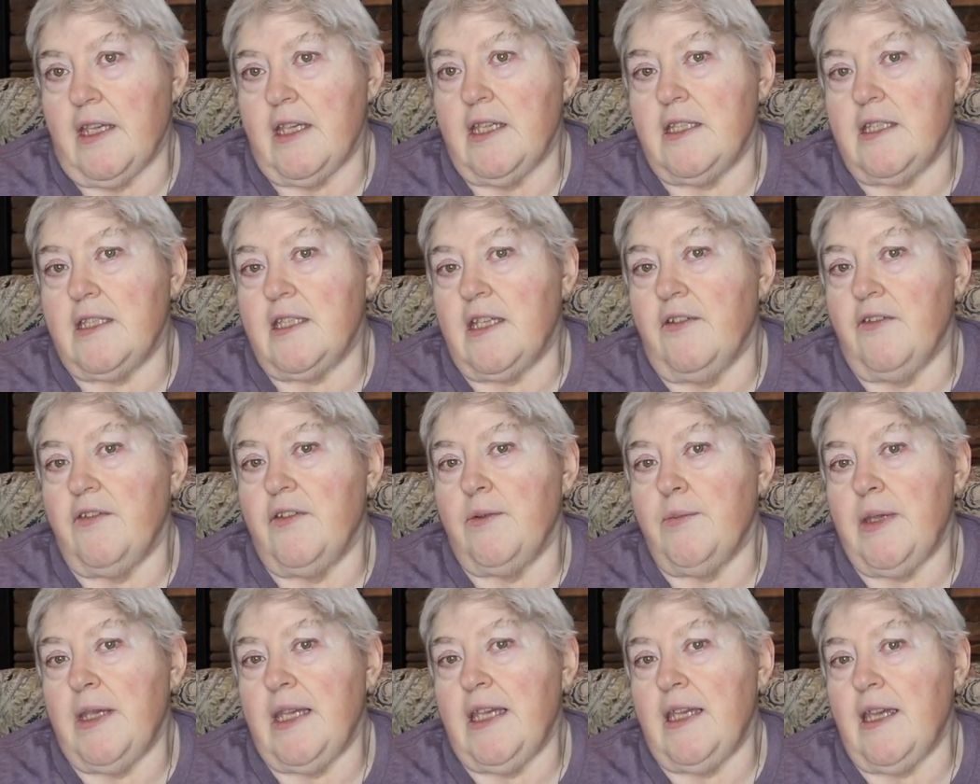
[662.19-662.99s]
he's
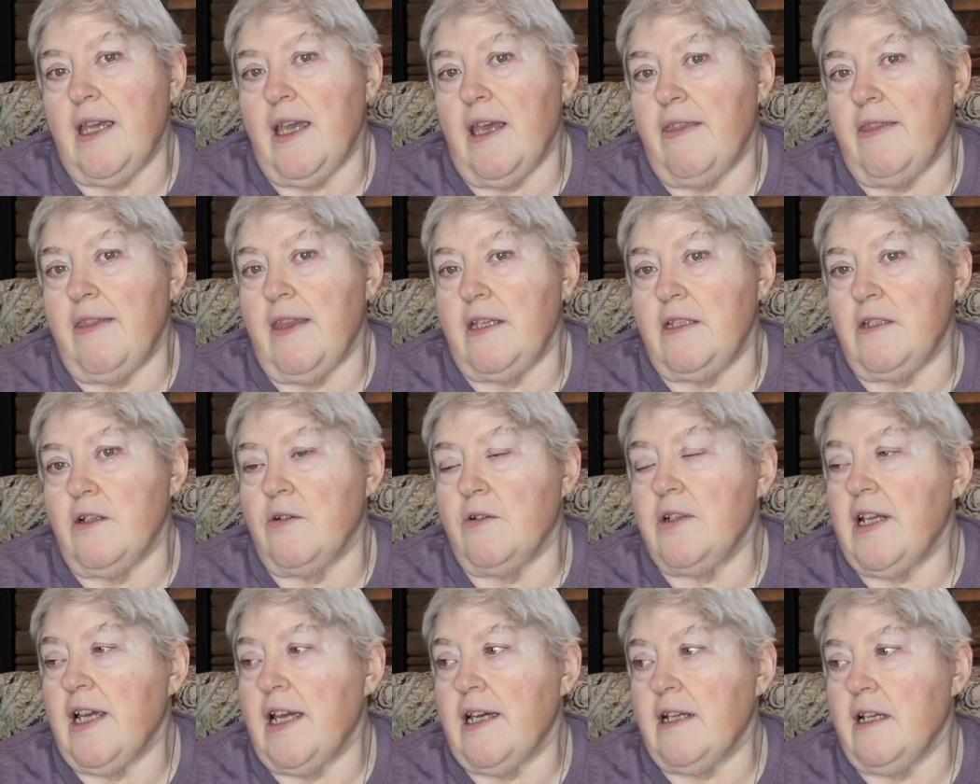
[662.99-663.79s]
given me, and they
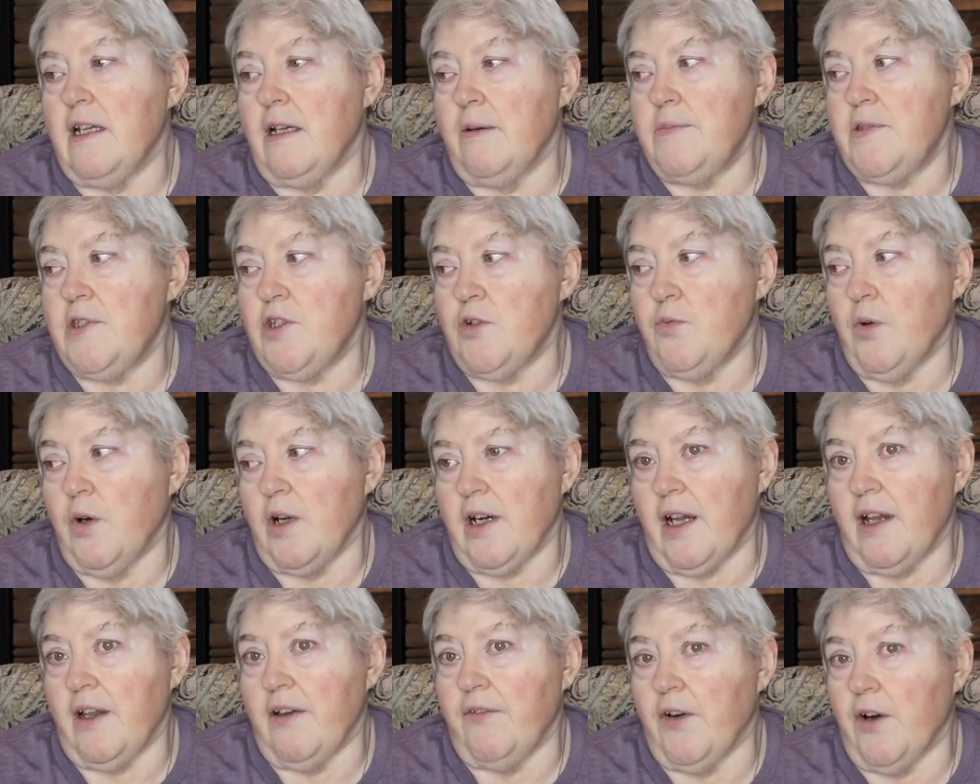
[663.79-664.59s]
don't add up to what
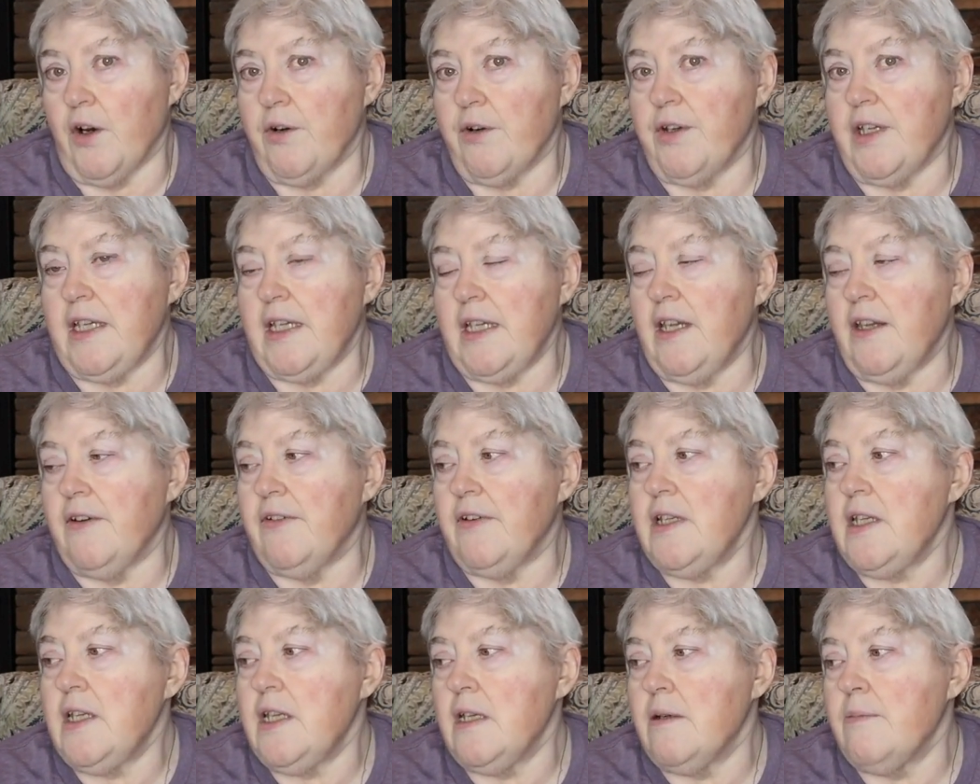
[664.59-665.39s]
I've already
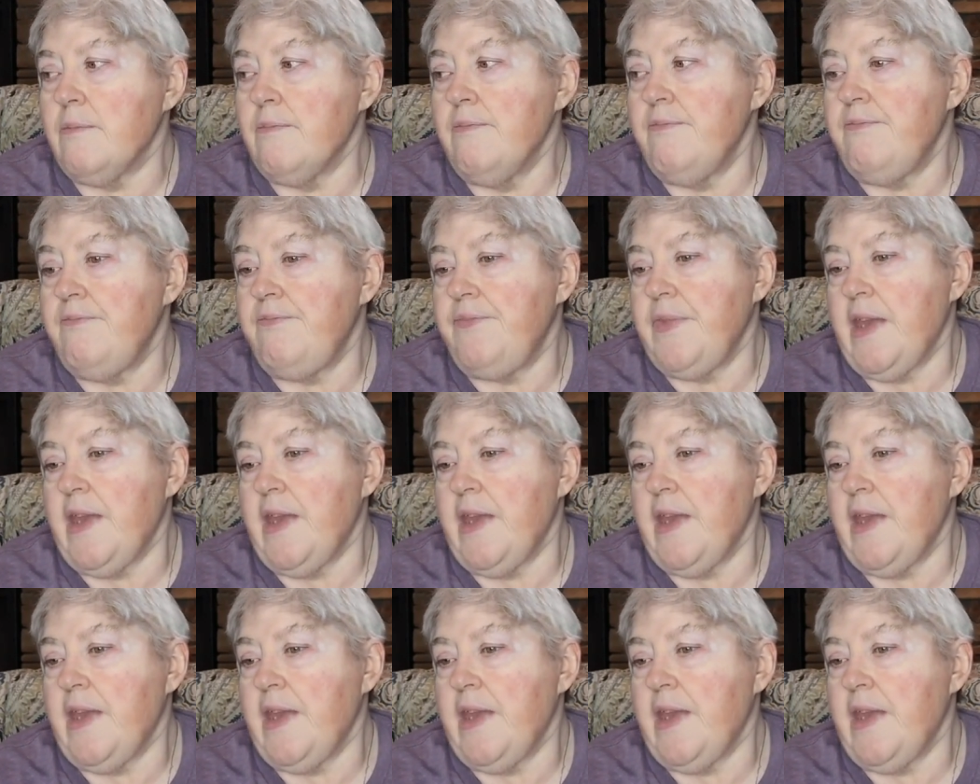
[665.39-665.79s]
given him.